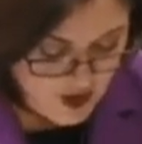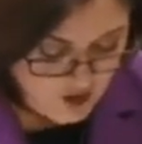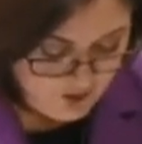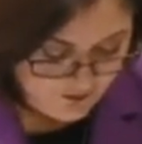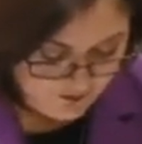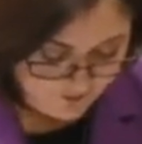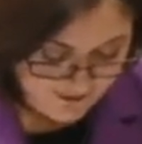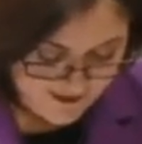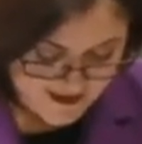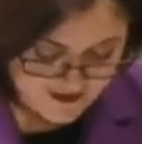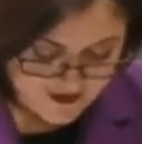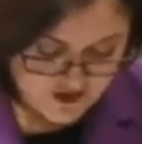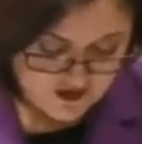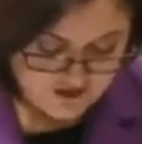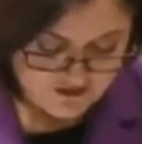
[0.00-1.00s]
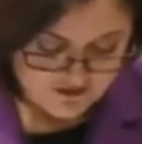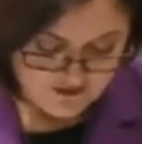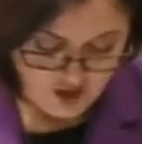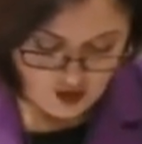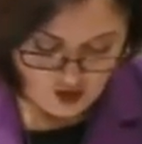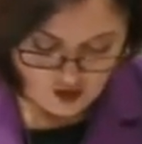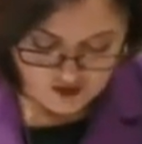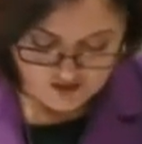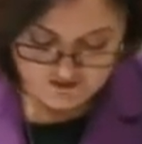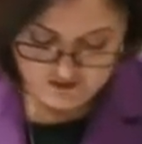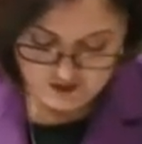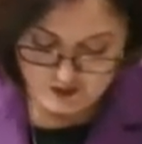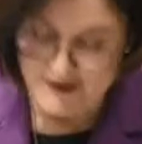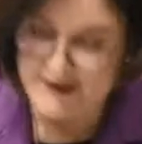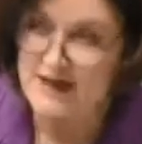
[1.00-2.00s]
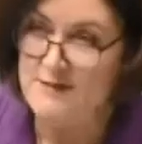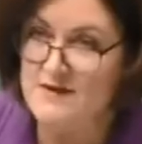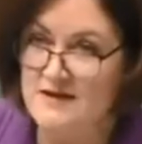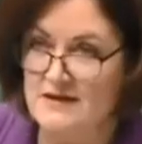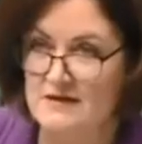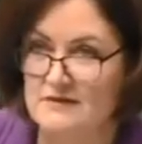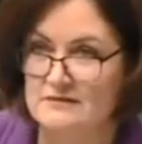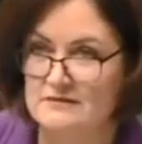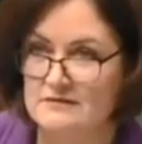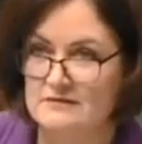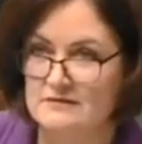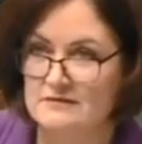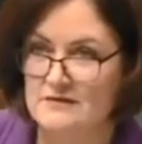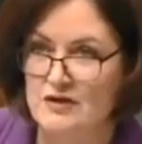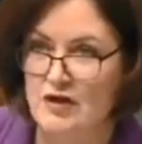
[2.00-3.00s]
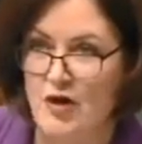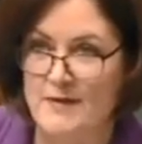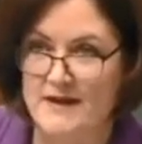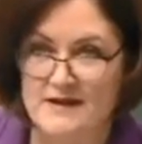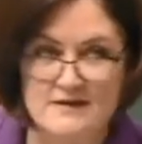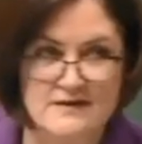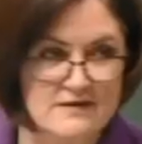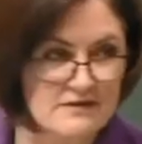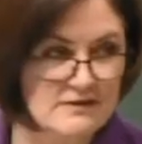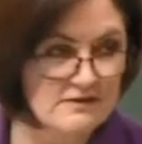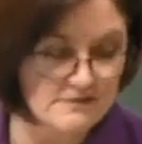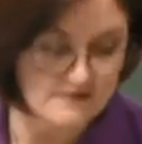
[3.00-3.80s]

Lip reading: reflect on Craig Emerson's comments,